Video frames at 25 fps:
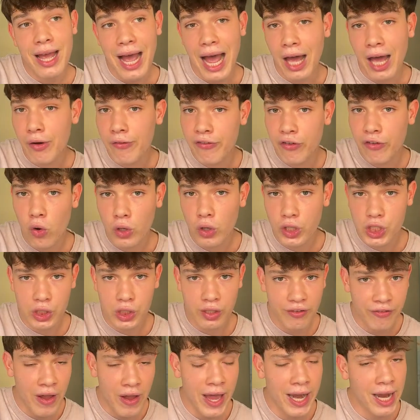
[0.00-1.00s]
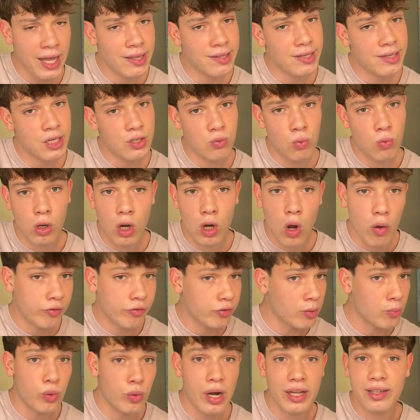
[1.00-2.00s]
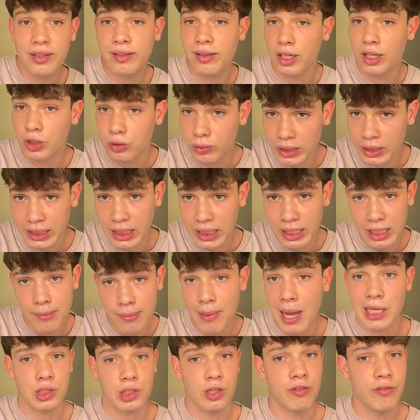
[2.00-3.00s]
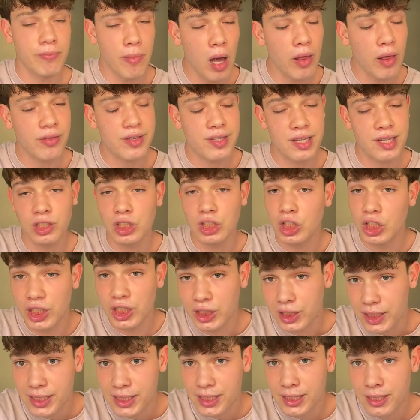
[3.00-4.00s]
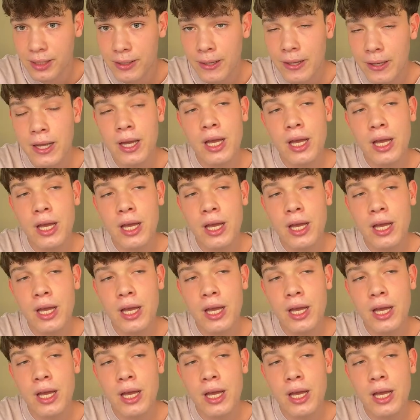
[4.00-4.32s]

And of course, your finances will go from red to green in a matter of months and years.